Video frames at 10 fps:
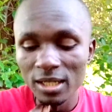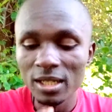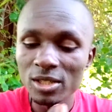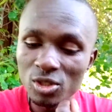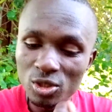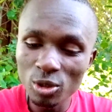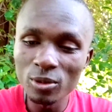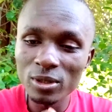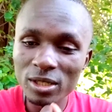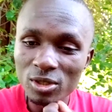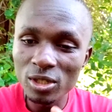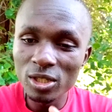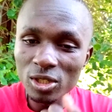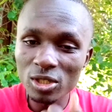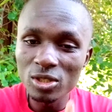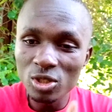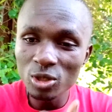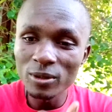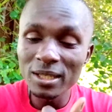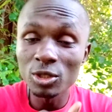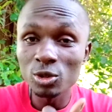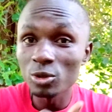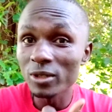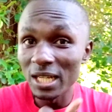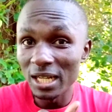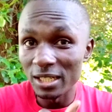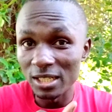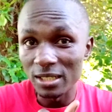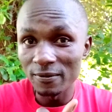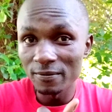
Is, to, showing the true reality